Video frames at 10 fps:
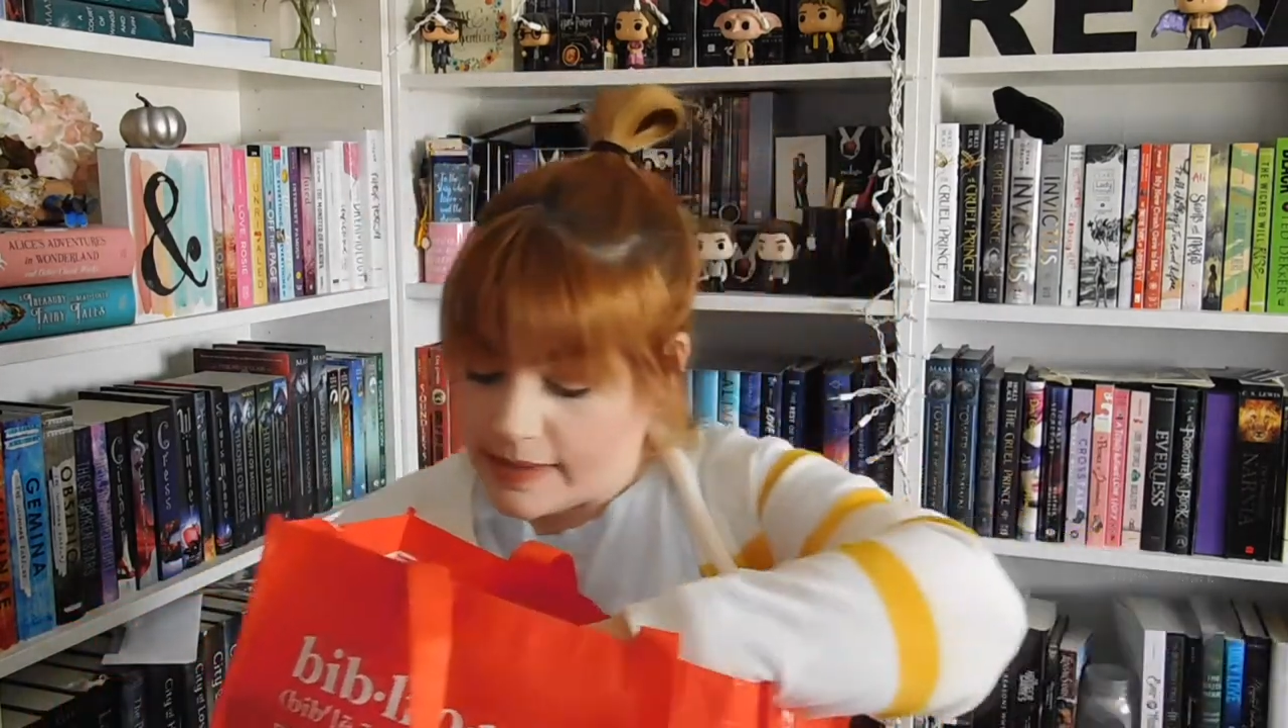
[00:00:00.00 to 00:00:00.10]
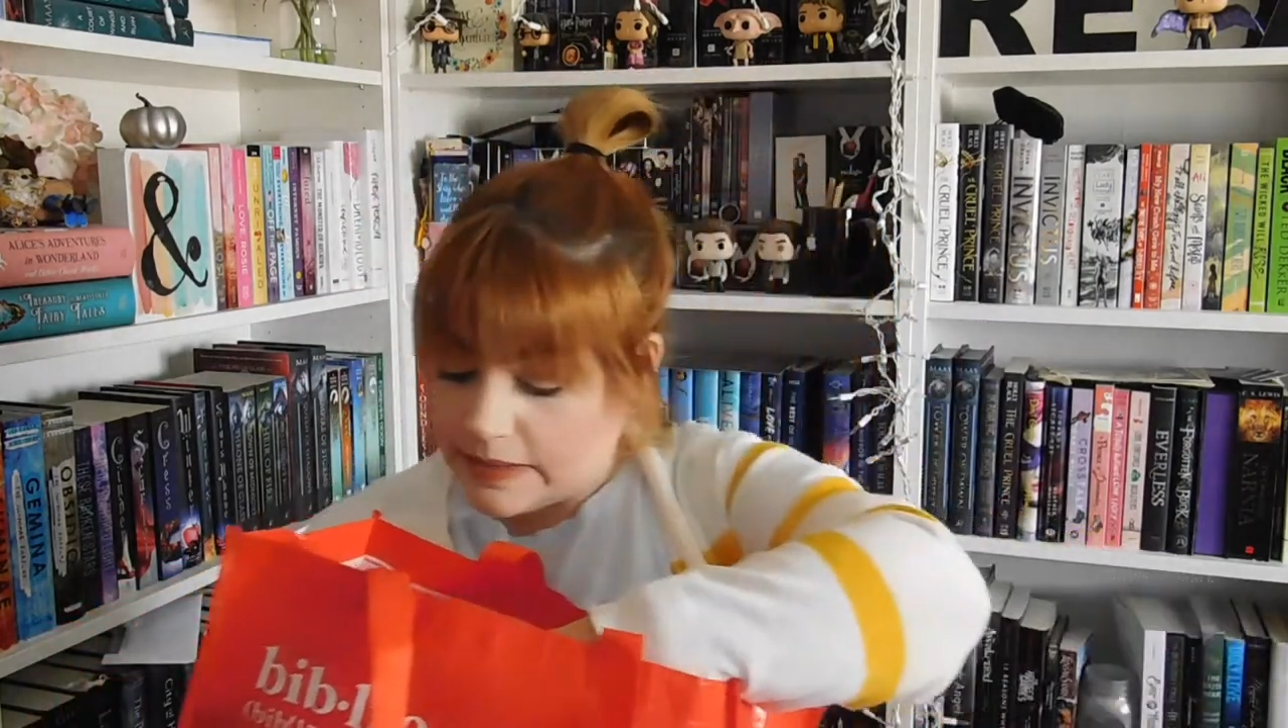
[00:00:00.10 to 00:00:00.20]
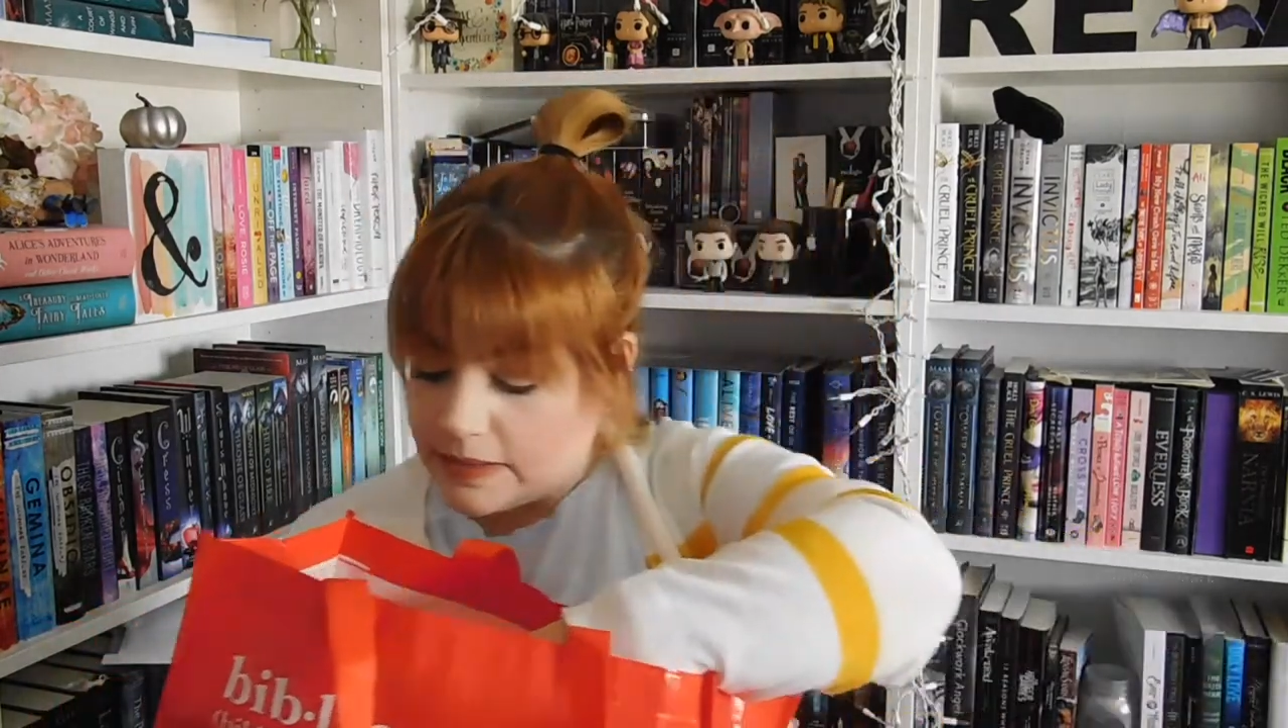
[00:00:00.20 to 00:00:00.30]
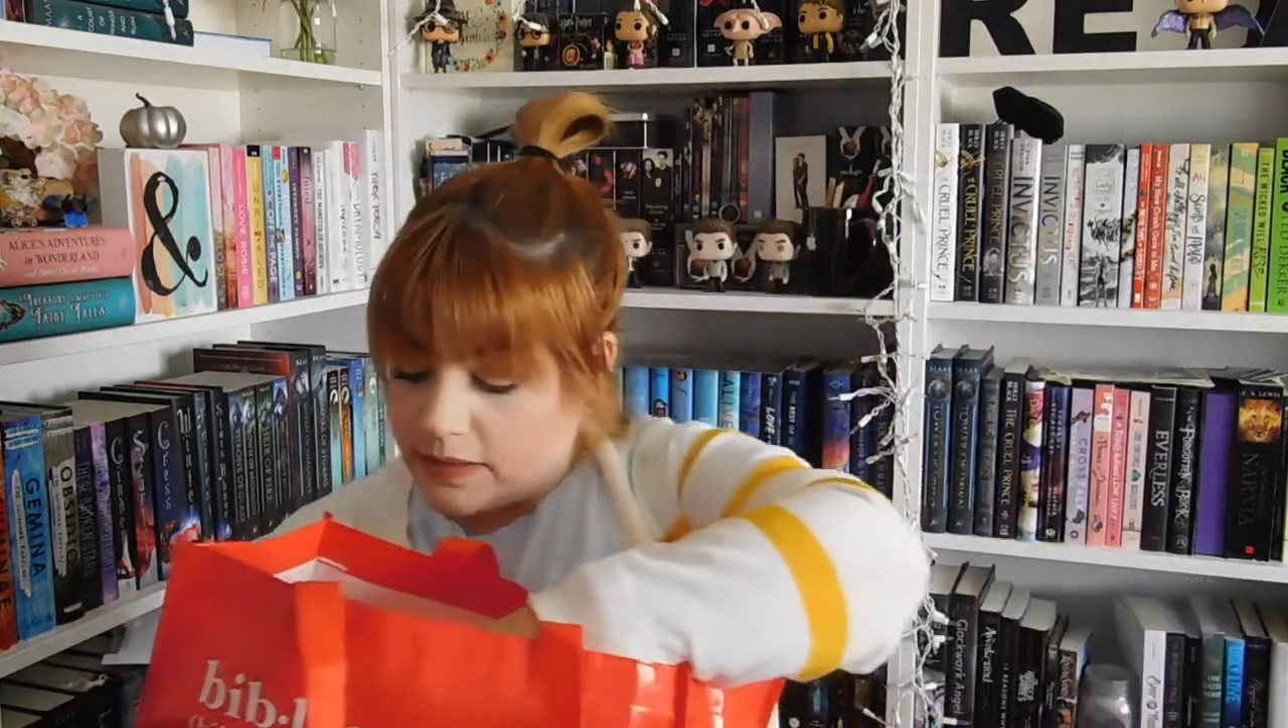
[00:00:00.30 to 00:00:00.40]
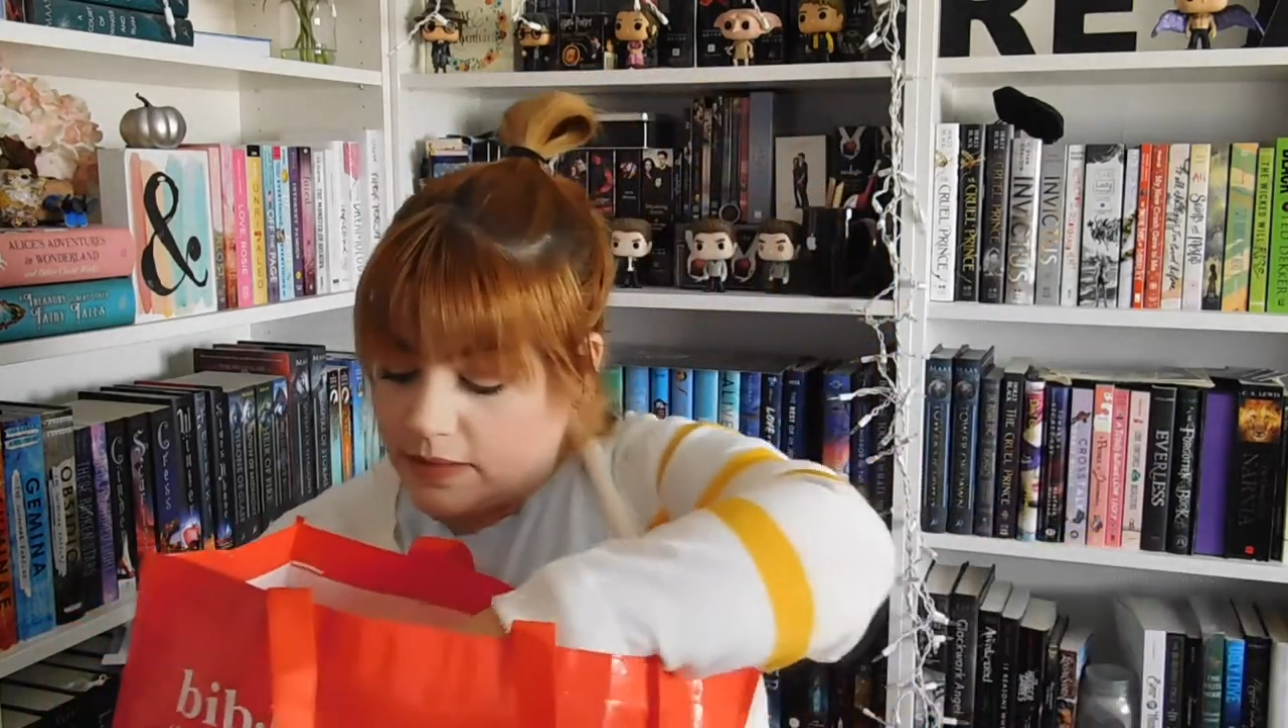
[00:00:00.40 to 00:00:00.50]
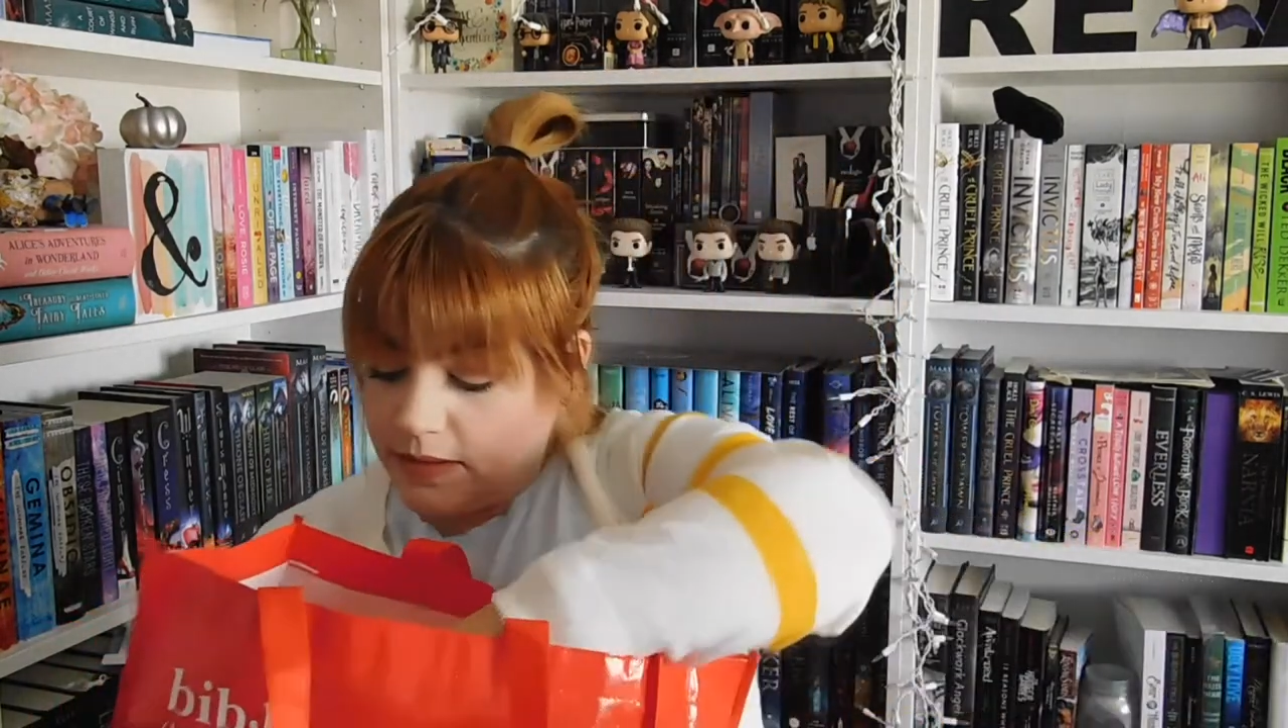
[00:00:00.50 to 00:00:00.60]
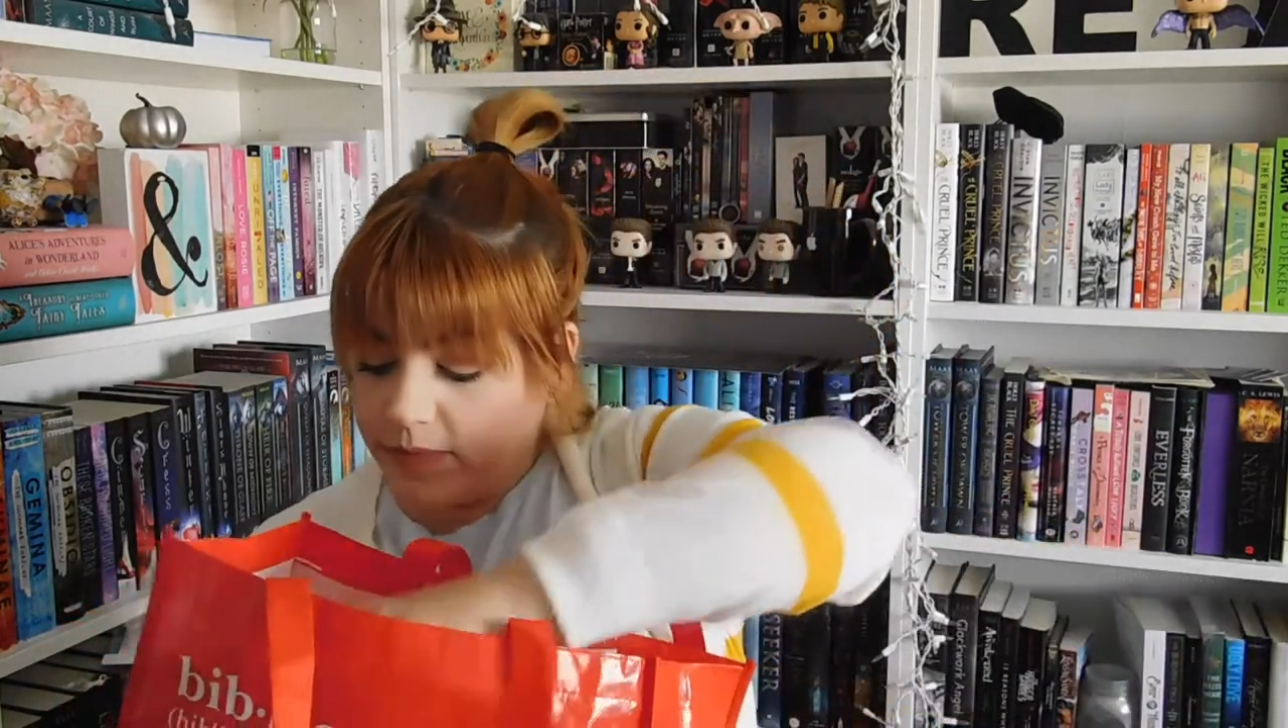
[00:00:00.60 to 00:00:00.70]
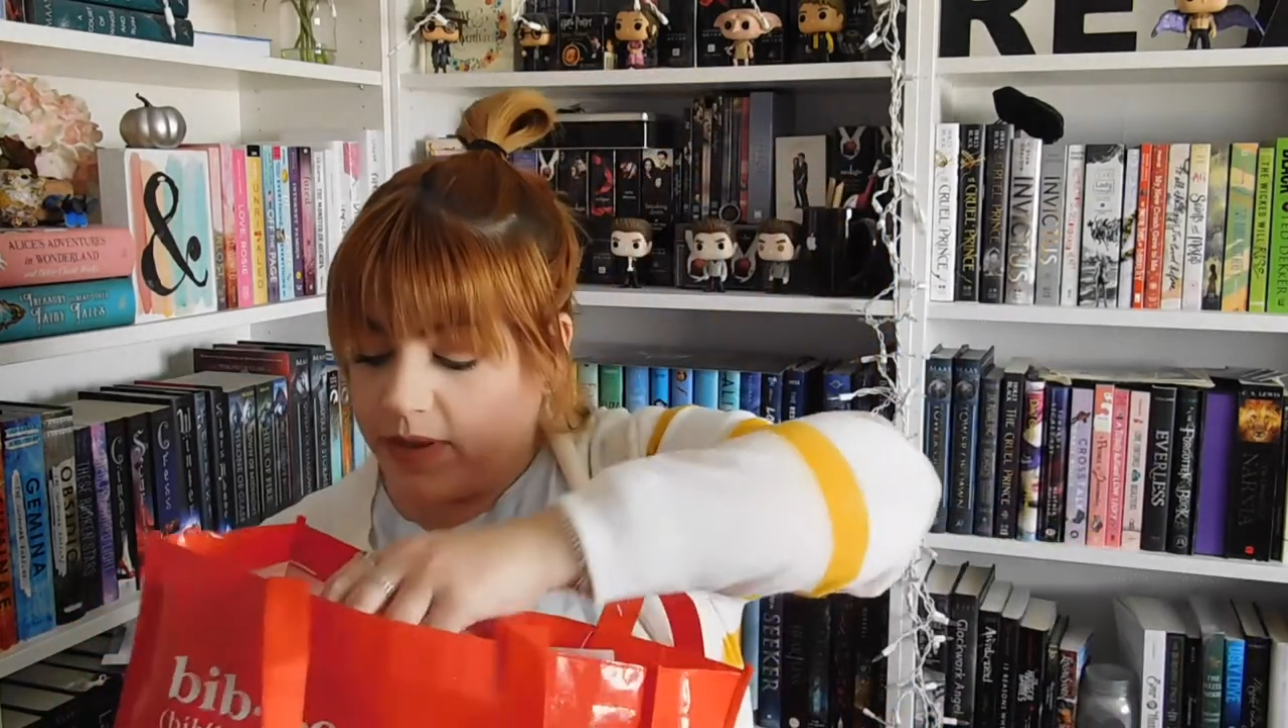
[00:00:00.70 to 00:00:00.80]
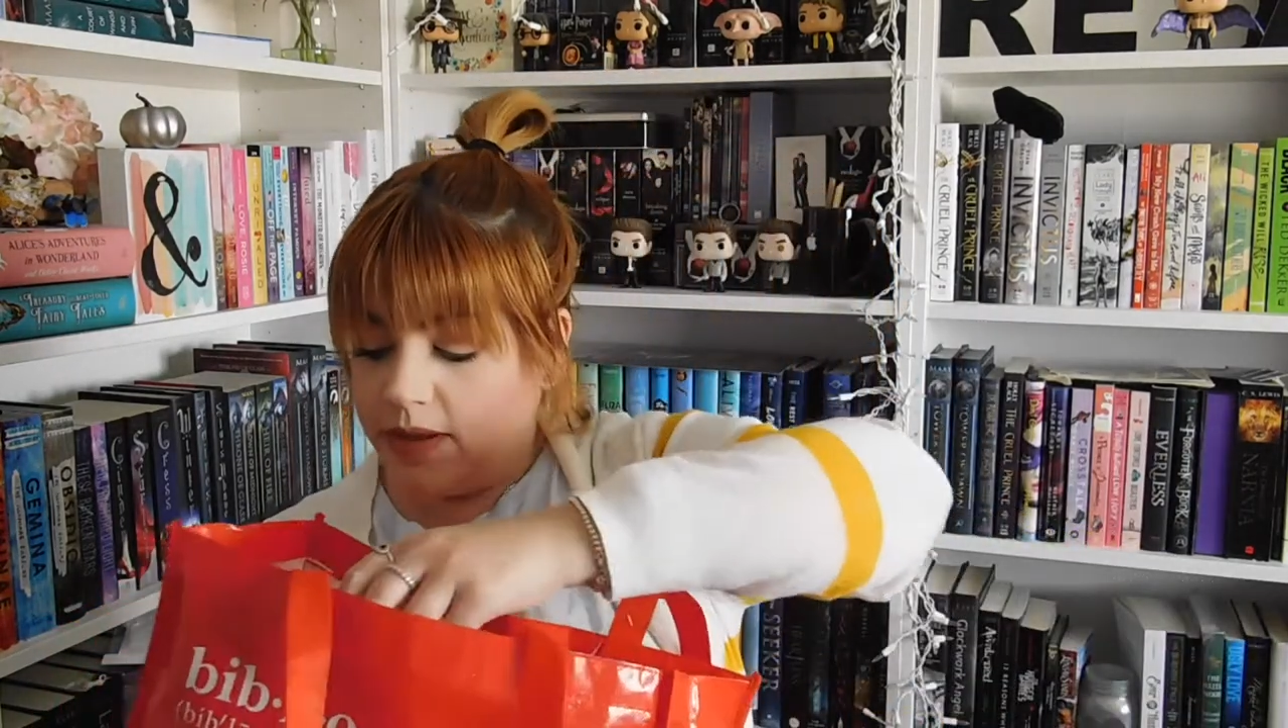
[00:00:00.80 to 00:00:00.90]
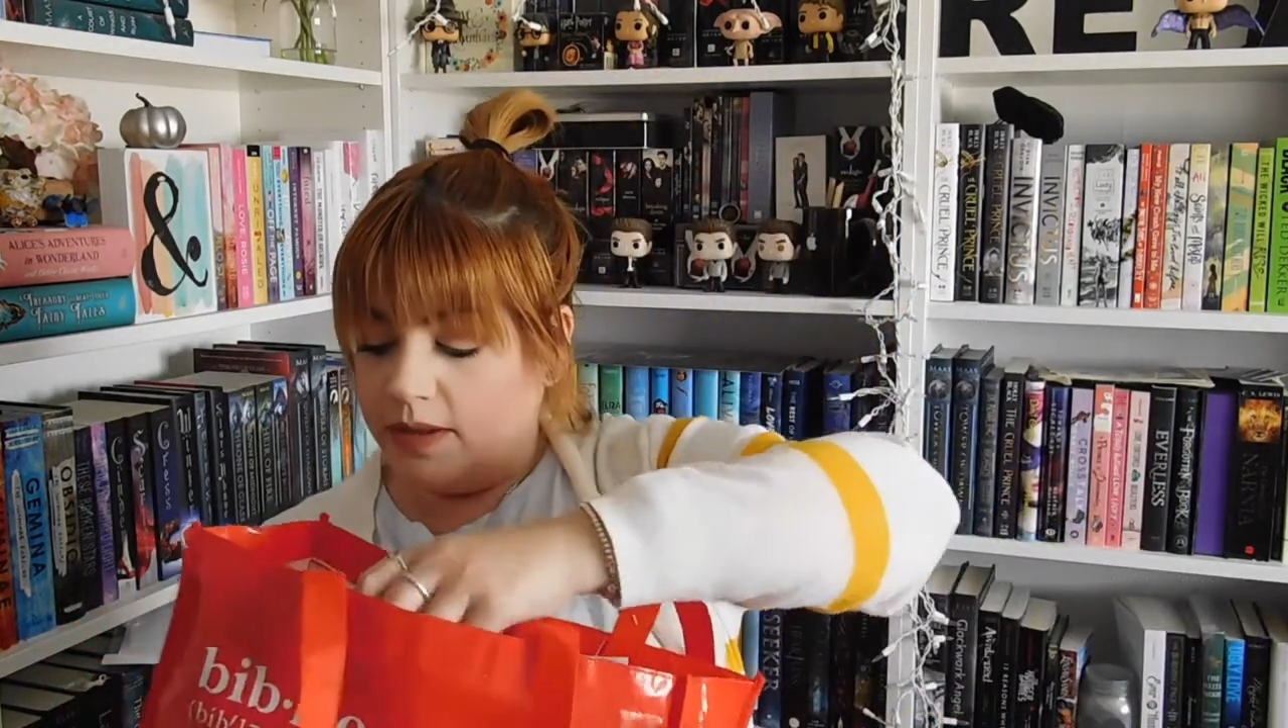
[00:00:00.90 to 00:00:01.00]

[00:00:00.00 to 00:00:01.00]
We'll